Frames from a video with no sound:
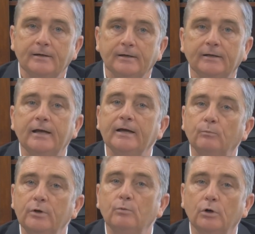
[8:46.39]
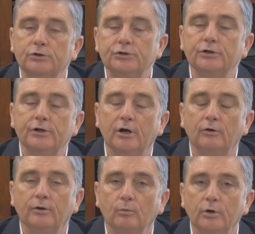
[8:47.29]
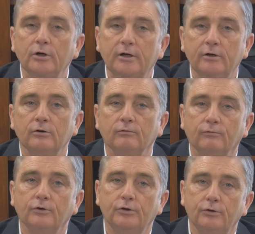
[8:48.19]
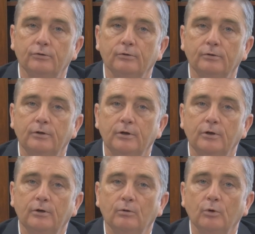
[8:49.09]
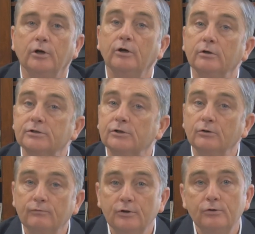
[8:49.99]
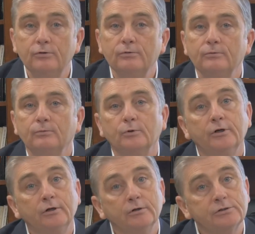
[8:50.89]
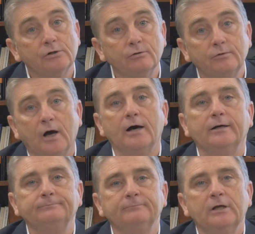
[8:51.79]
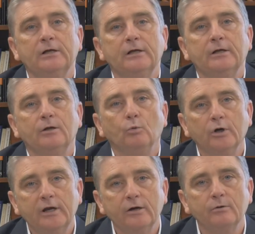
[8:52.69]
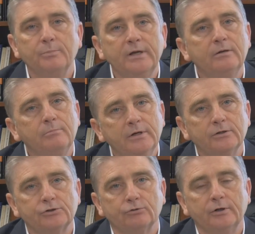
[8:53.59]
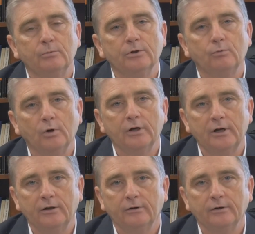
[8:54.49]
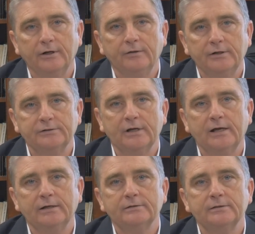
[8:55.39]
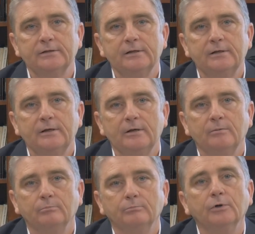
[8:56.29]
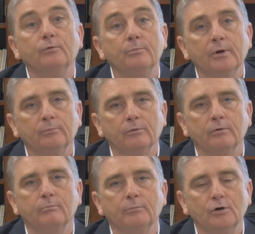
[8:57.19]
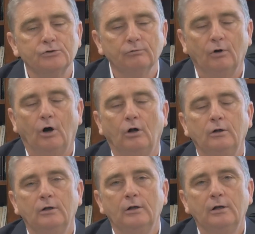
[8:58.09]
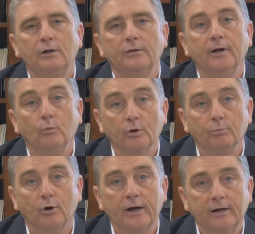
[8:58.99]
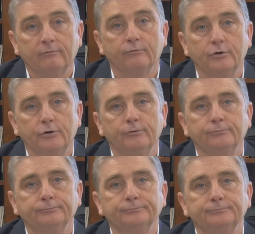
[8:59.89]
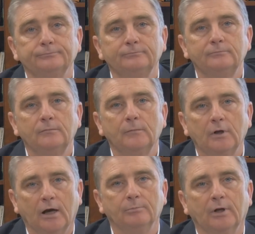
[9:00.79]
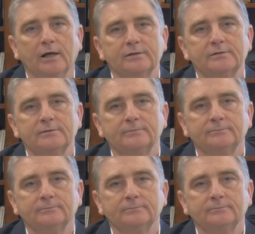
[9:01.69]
Again, we want you to know that we're here for you. We're here to serve you. We're here to serve God. We're here to be in ministry with one another in these days. But remember, most of all, that we're praying for you. God bless.